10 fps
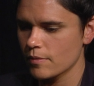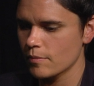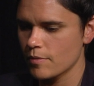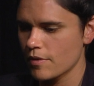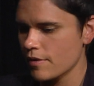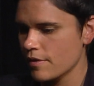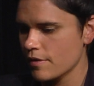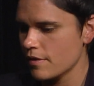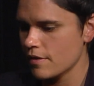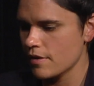
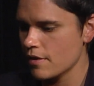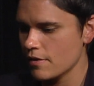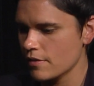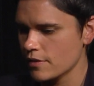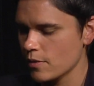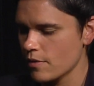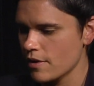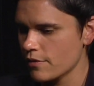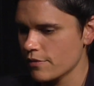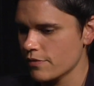were
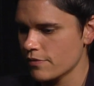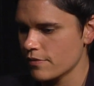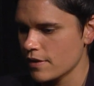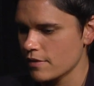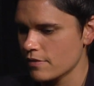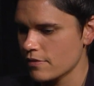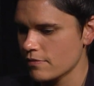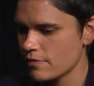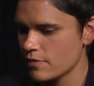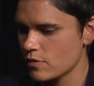other like
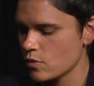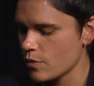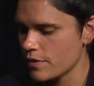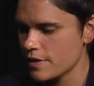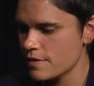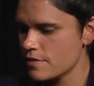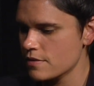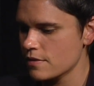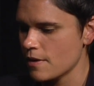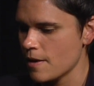
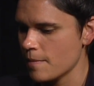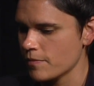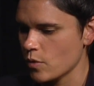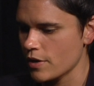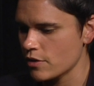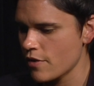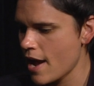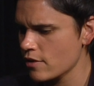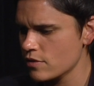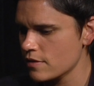stories or
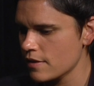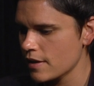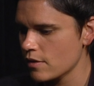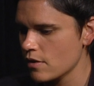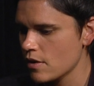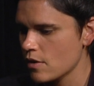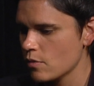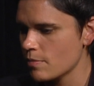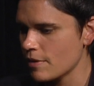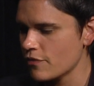interactions like
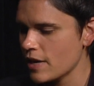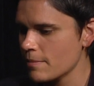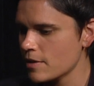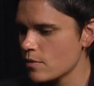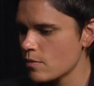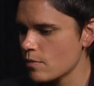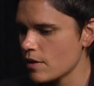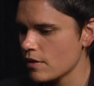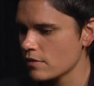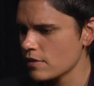with my family
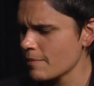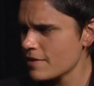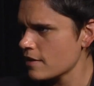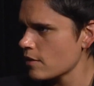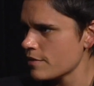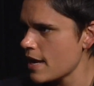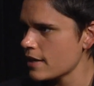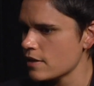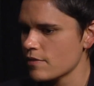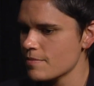where, and I'm not saying they were
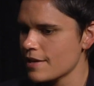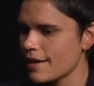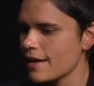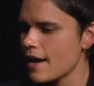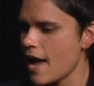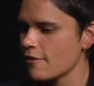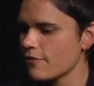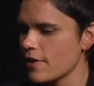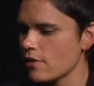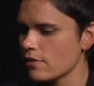negative, I'm saying I
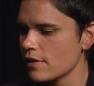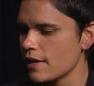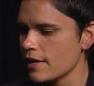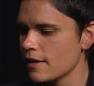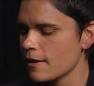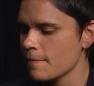felt like